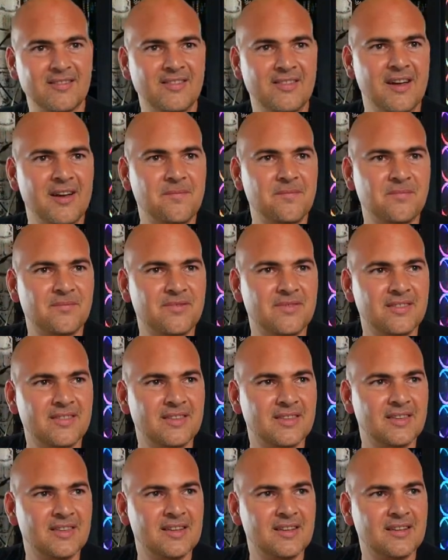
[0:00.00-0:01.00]
looking.
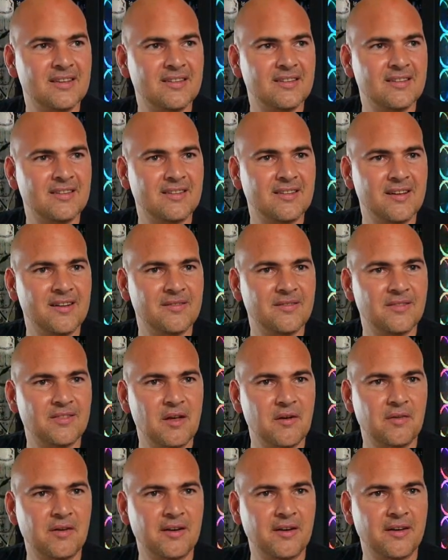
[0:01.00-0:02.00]
No. No,
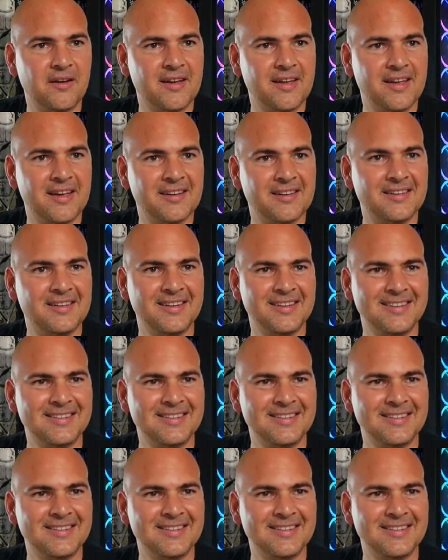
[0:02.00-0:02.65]
nothing like it.